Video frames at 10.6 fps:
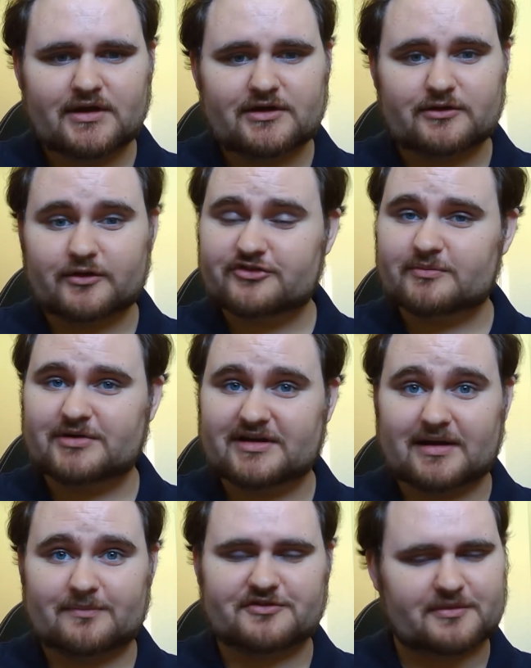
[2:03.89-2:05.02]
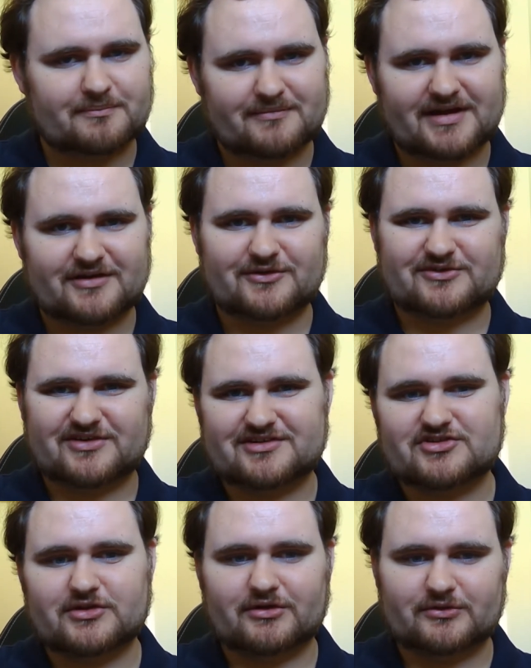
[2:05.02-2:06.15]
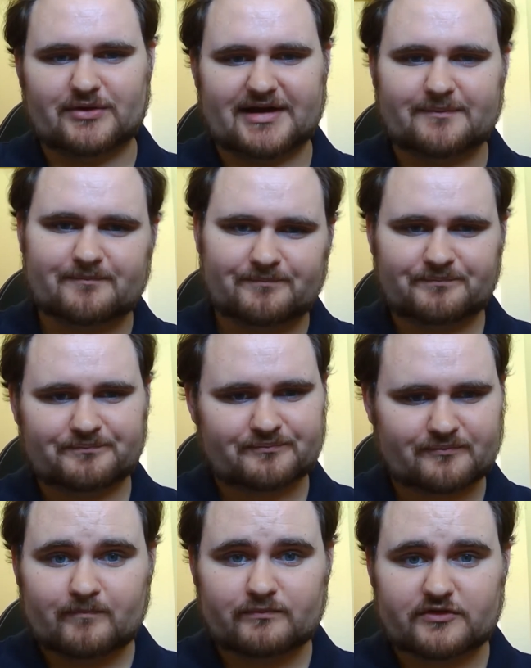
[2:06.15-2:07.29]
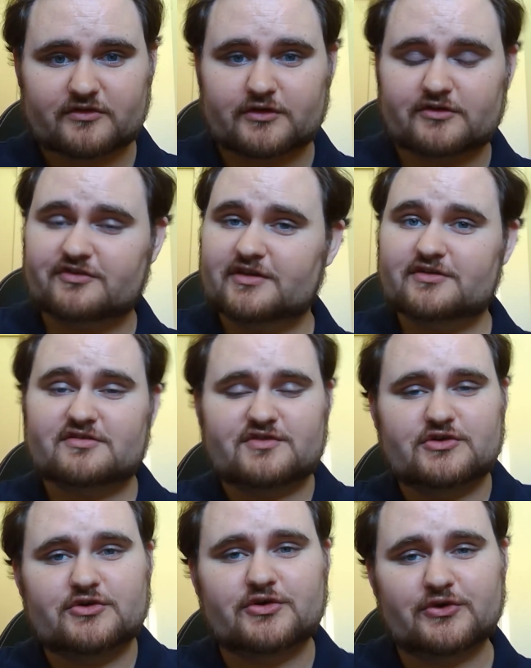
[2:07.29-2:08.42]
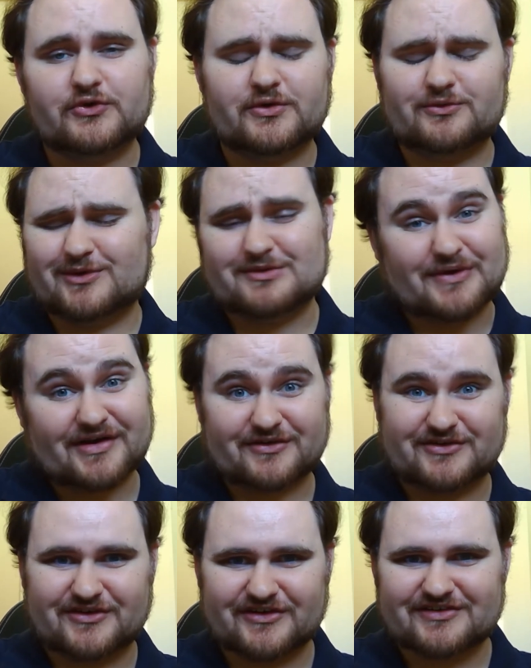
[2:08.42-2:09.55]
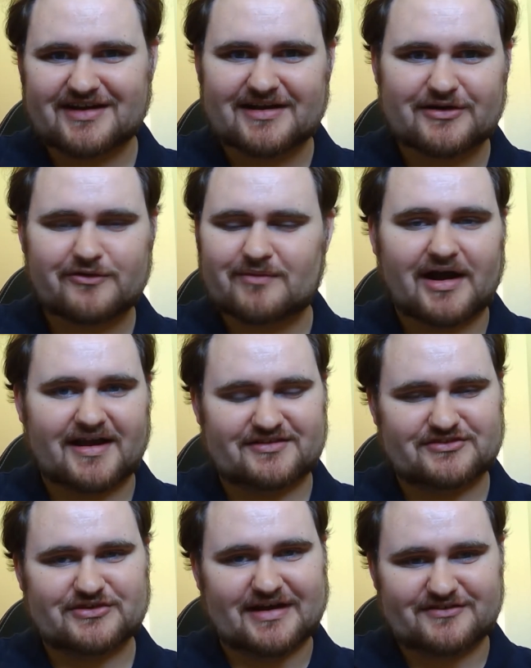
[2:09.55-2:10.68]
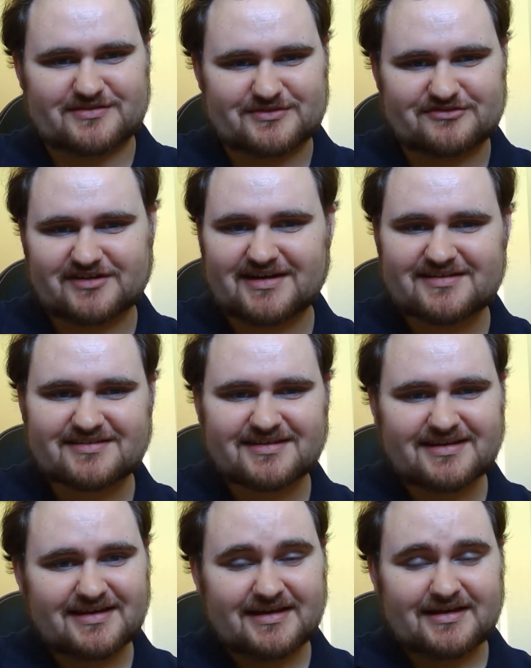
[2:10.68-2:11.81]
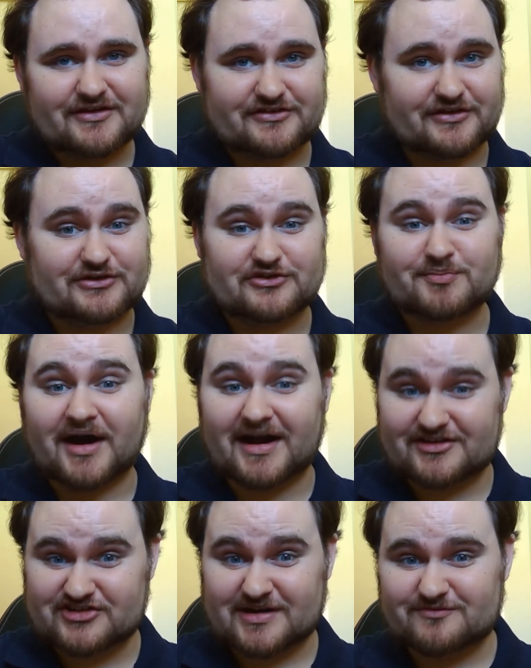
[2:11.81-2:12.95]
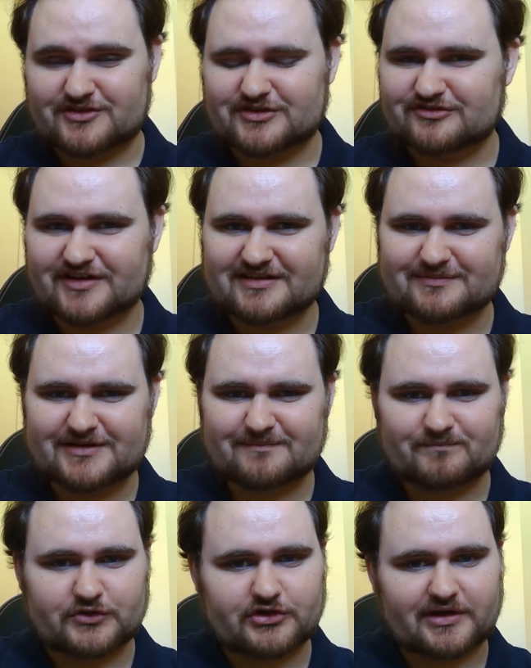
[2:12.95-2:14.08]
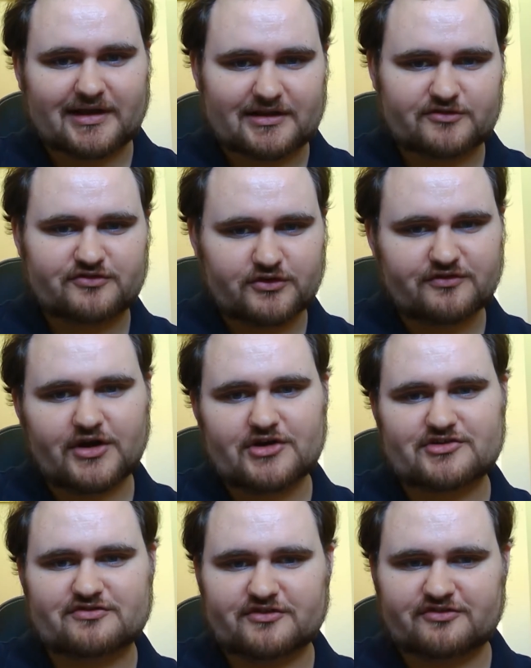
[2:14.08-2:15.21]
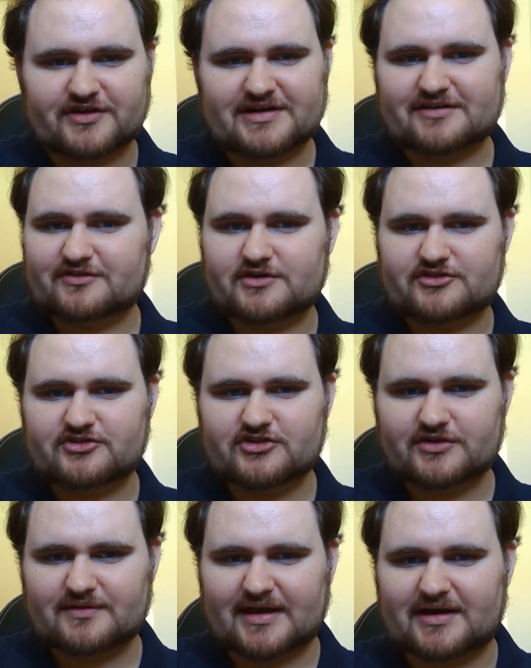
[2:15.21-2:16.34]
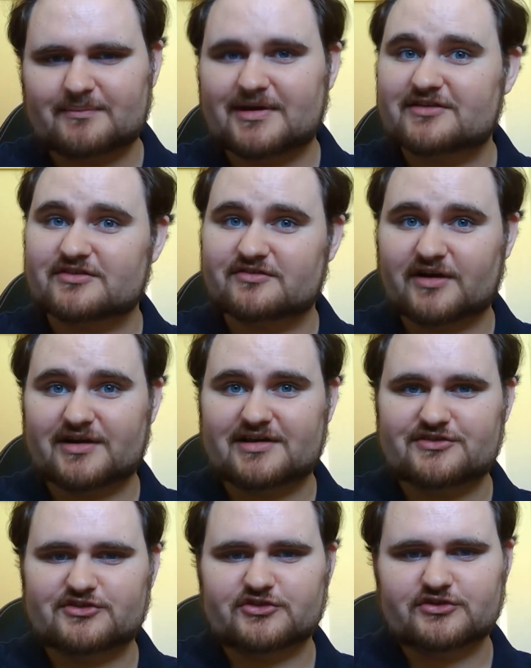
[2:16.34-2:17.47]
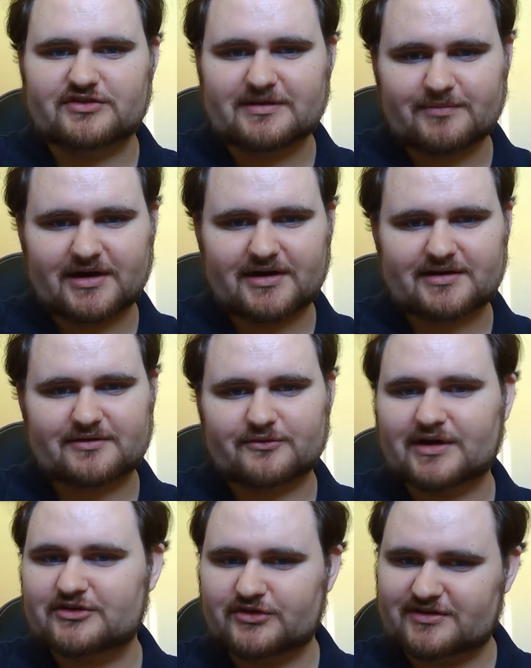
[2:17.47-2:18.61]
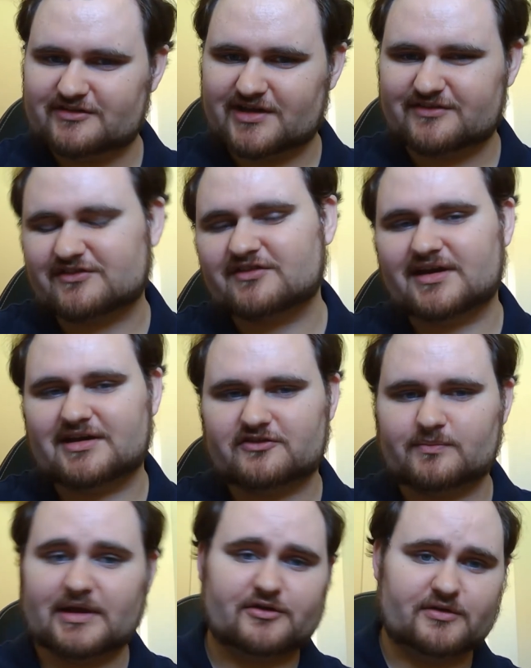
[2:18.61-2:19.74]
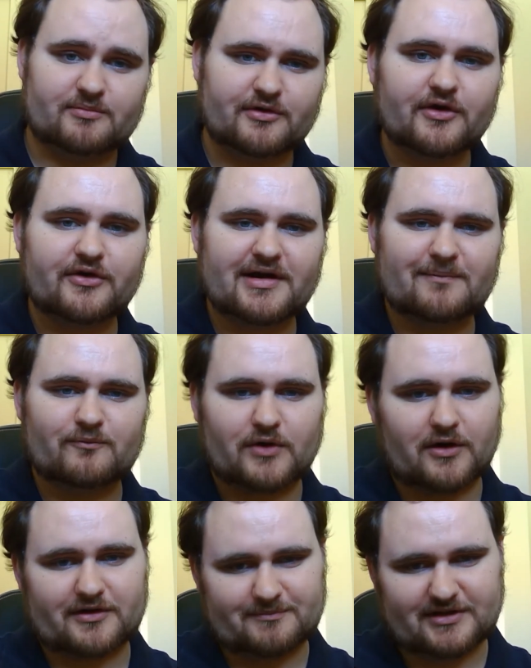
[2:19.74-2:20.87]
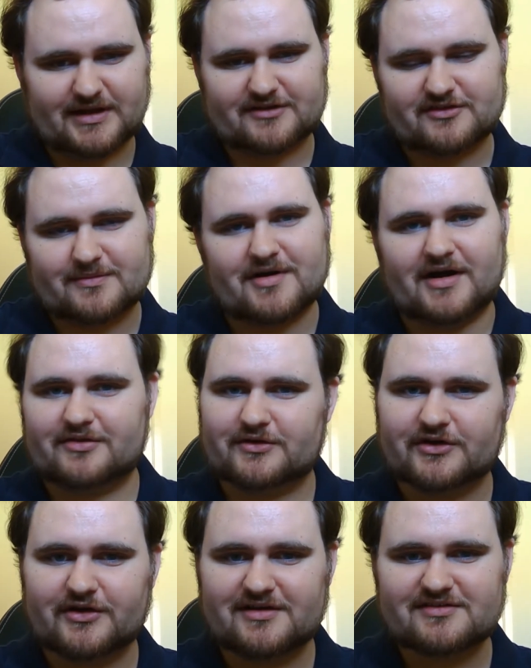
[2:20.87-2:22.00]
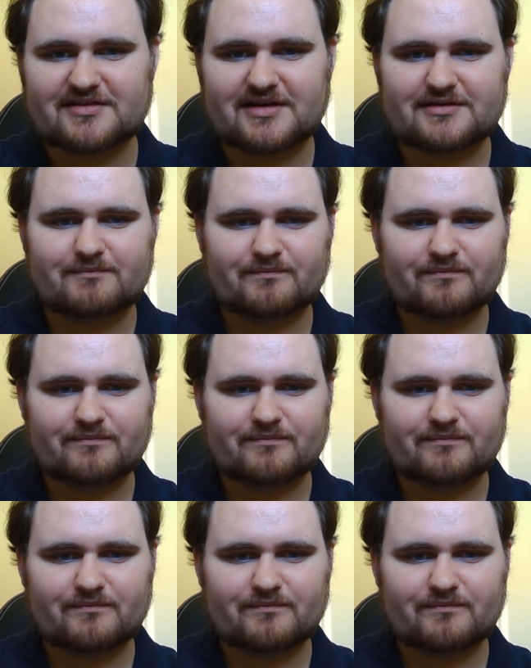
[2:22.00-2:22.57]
You'll also pick up some medical knowledge along the way. So for those of you who will be working on OnkoDICOM, I do have some advice. So use PyCharm for development. You can get the full version for free if you're a student, and it makes it very easy to debug, run unit tests, and expand on the program while complying to the Python coding standard.